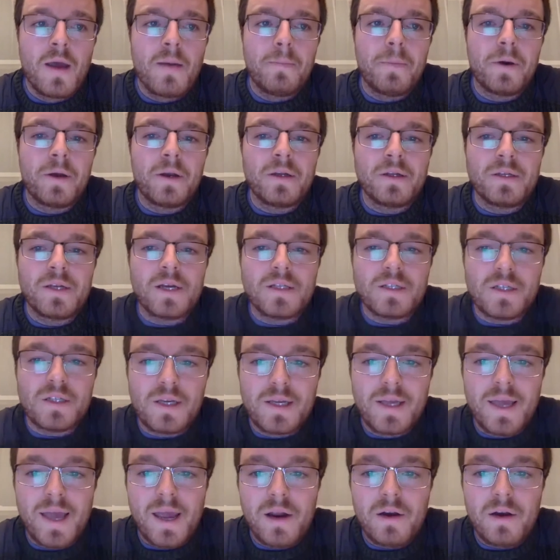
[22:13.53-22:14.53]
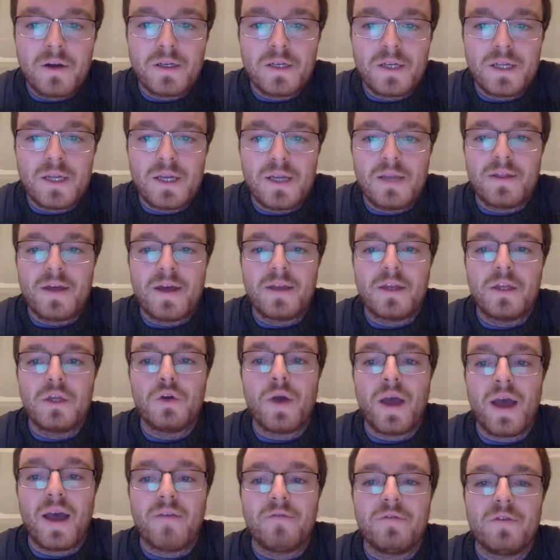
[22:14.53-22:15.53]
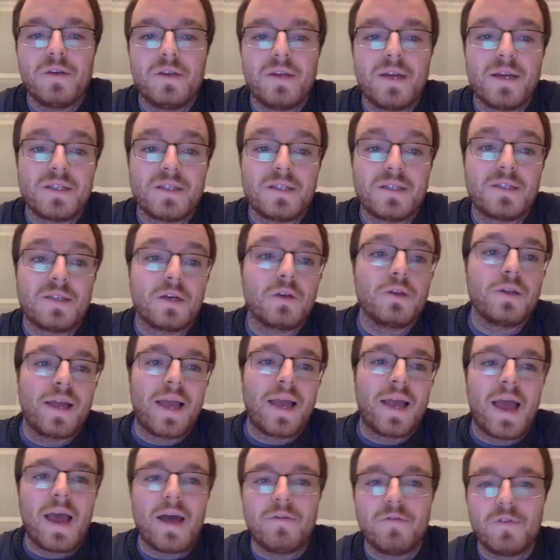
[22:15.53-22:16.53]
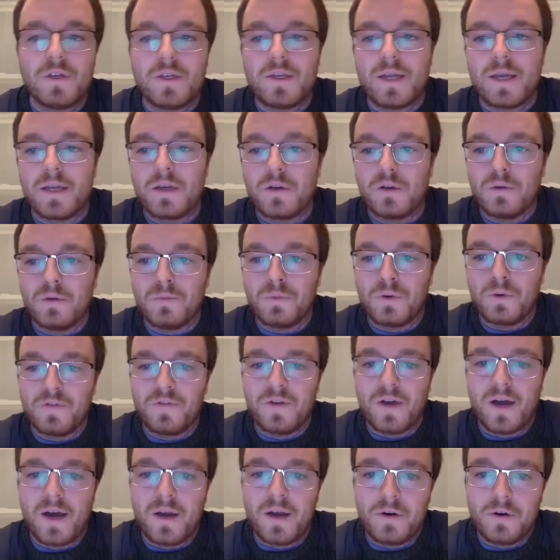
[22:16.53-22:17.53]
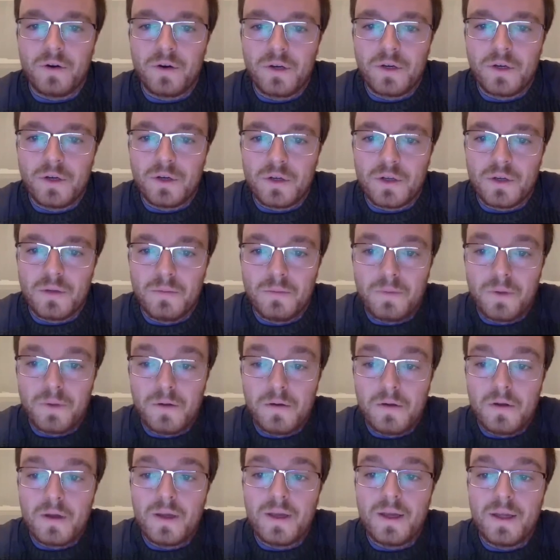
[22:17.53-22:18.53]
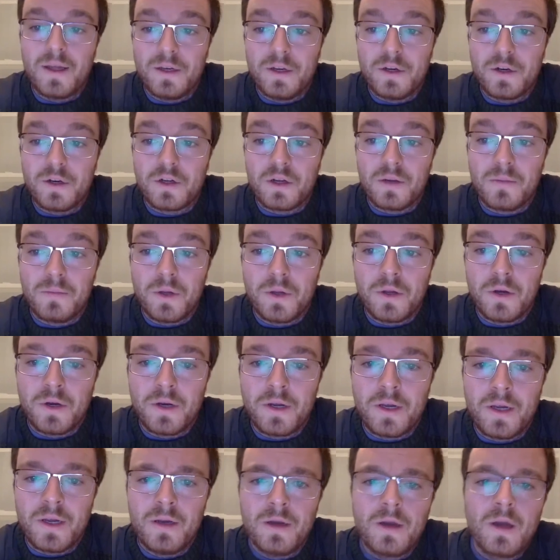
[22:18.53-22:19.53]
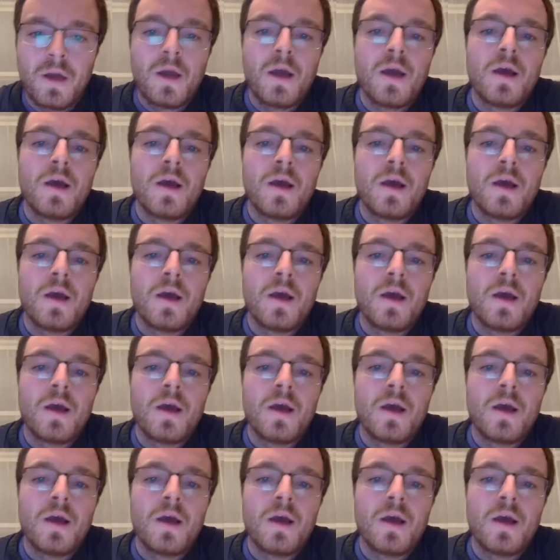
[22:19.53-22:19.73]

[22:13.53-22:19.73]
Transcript: but it doesn't guarantee that you necessarily have a dental provider in your community.